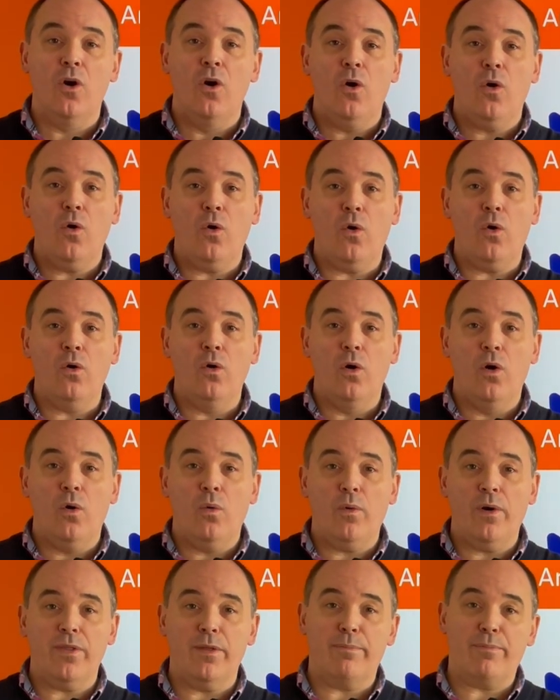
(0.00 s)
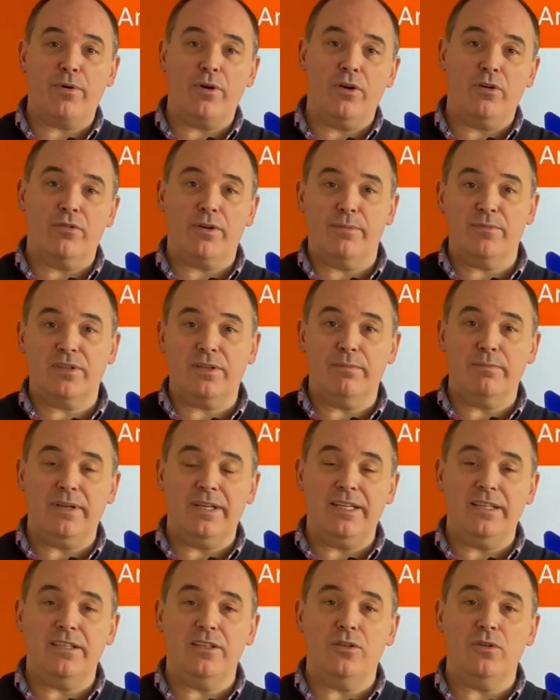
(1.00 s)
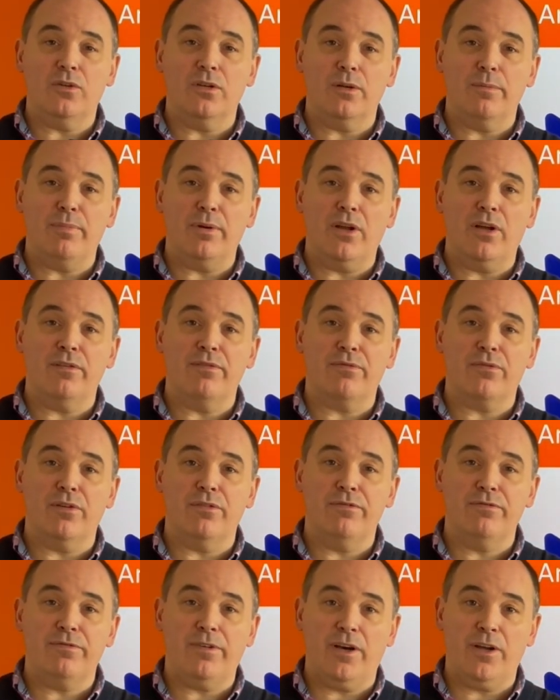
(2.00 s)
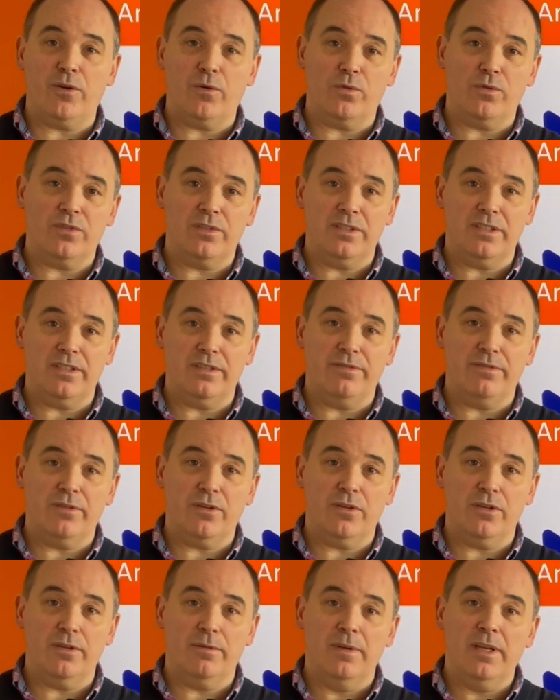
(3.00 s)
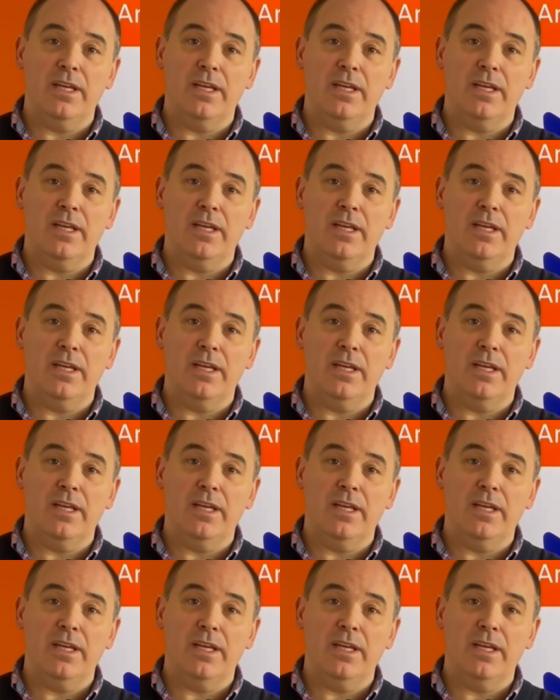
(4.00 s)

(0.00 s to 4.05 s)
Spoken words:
or when the program's completed, you can apply for a final certificate.